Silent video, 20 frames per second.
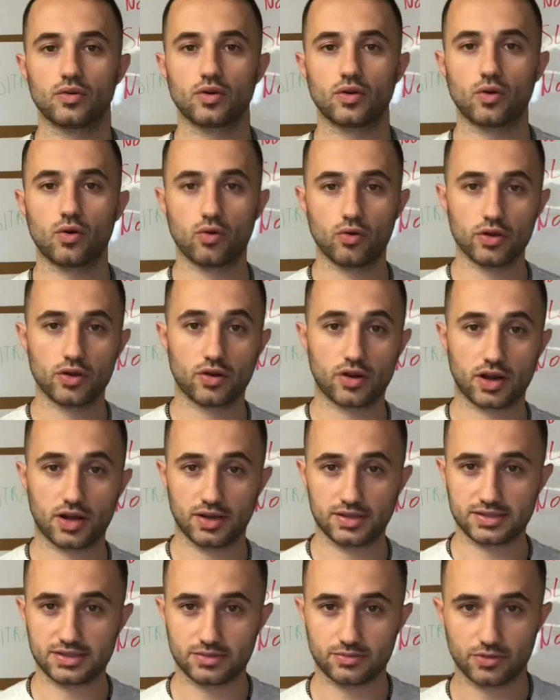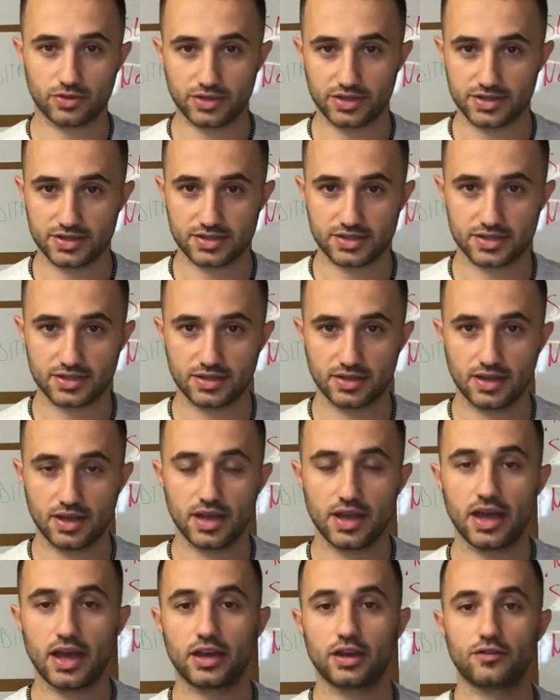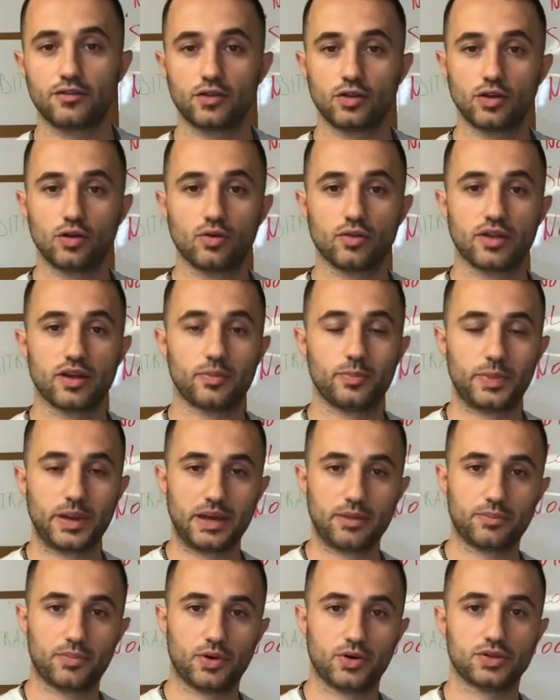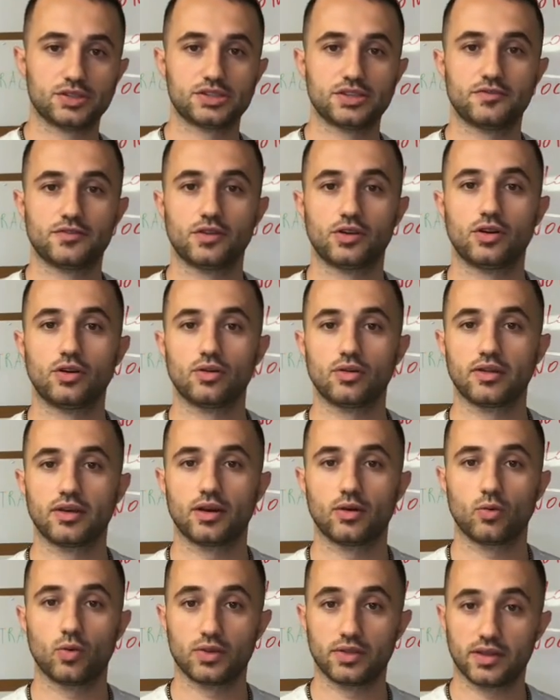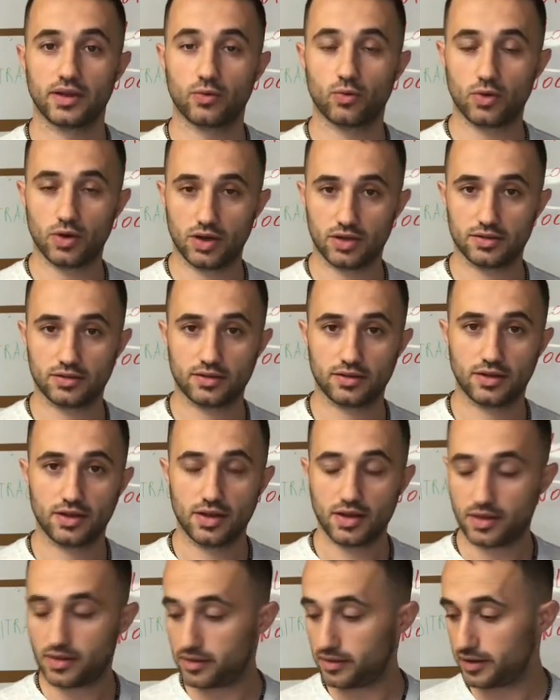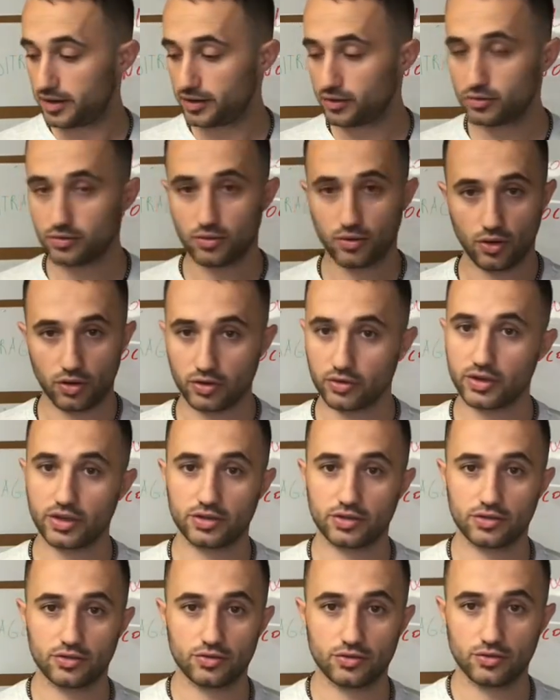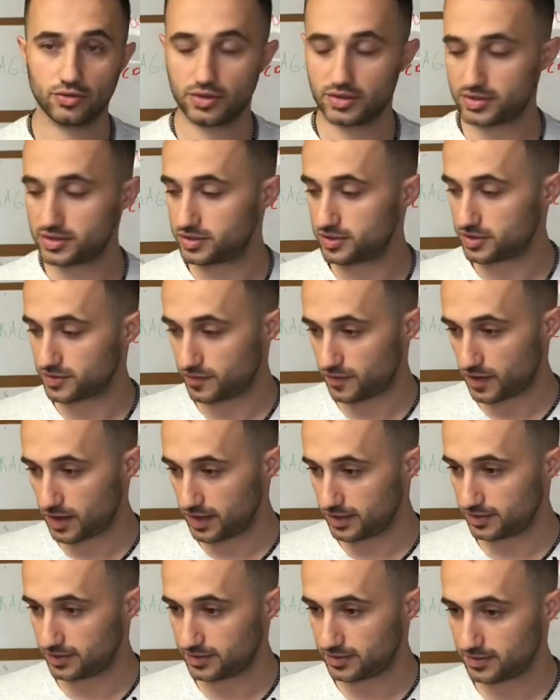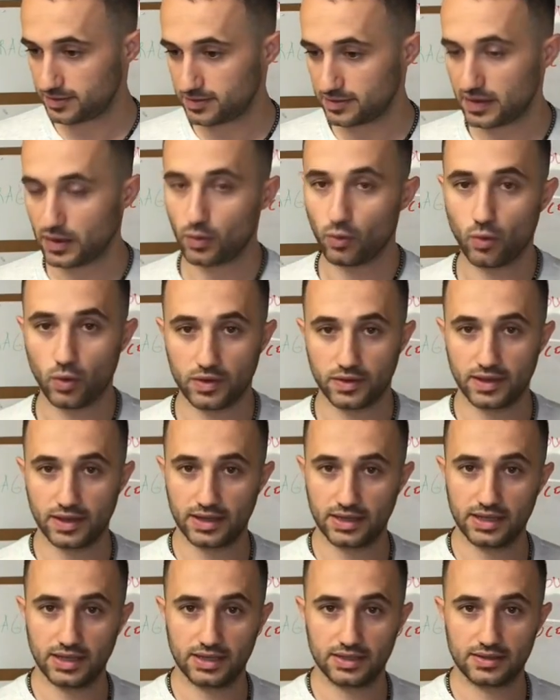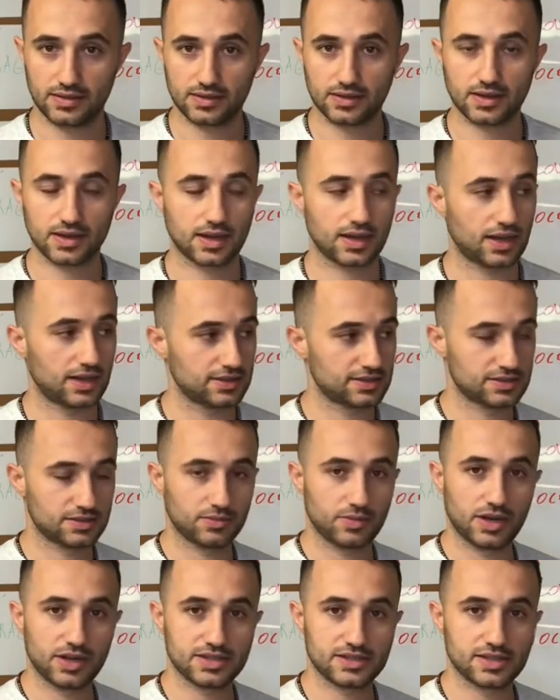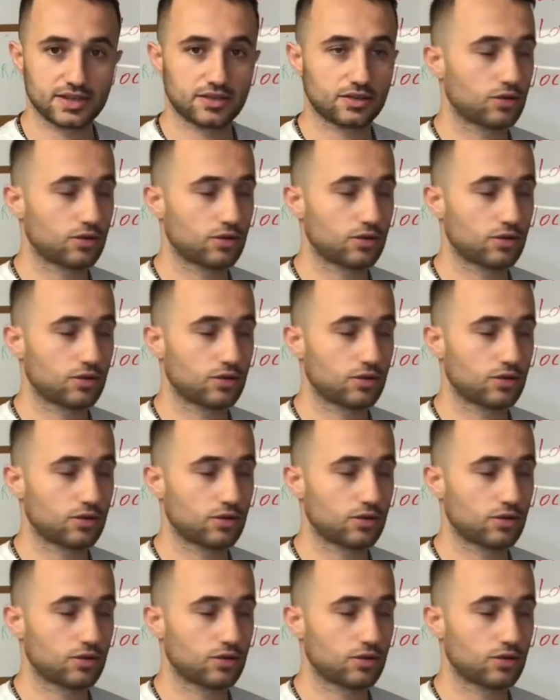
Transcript: who your customer is, and if you know their pain points, if you know what they want, then all you need to do is just find what they need, customize it,